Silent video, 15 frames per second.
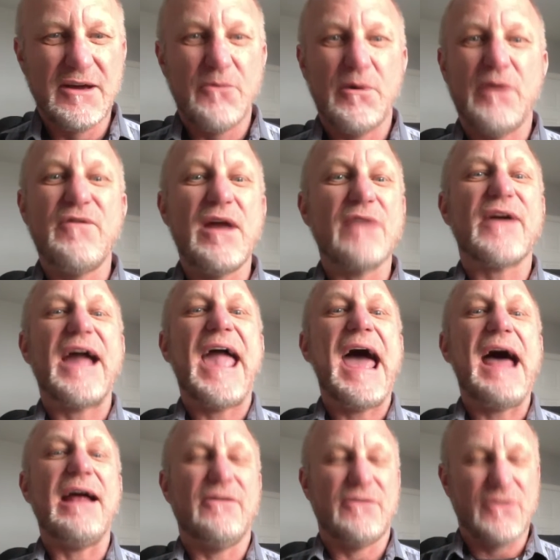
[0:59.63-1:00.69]
We've never
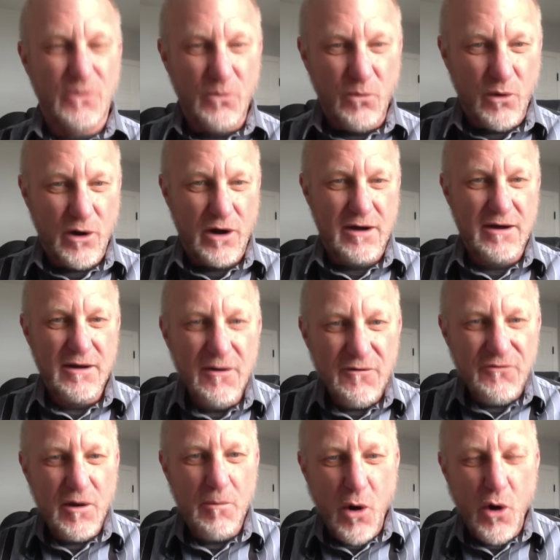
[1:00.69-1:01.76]
had to work
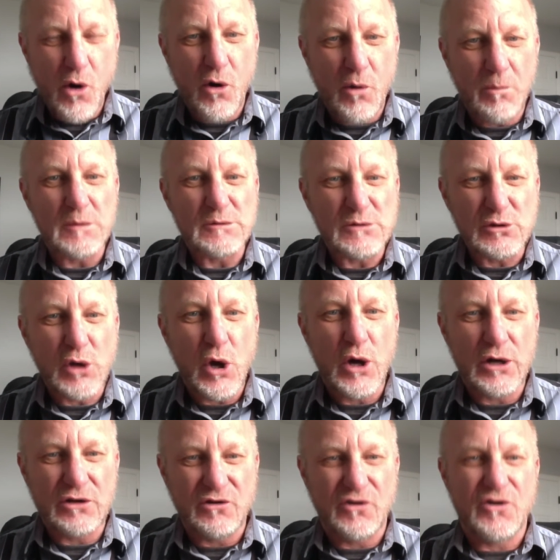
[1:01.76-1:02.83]
from home
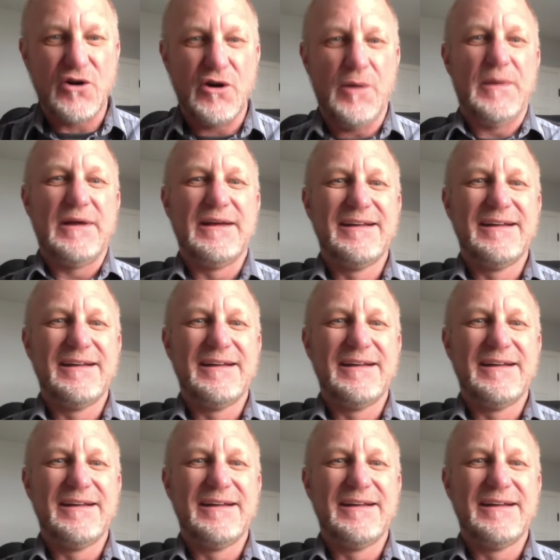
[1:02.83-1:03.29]
long term.